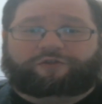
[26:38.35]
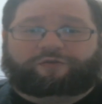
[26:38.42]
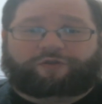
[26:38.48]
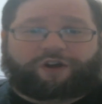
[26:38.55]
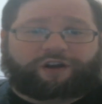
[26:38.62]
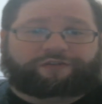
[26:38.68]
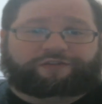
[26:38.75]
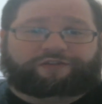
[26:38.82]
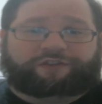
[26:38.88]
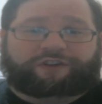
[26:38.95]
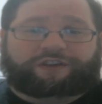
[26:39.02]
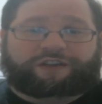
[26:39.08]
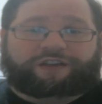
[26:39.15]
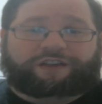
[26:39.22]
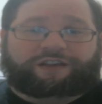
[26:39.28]
gruff
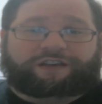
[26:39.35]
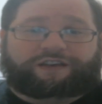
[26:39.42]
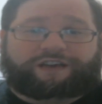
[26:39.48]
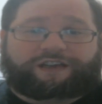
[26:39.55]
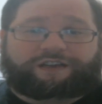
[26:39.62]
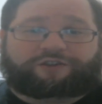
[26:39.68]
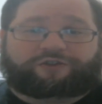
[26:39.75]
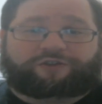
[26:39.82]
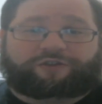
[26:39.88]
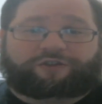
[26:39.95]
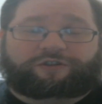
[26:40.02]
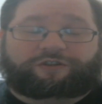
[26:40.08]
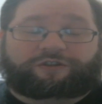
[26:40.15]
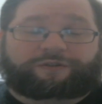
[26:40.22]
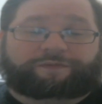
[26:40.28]

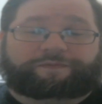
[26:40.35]
nature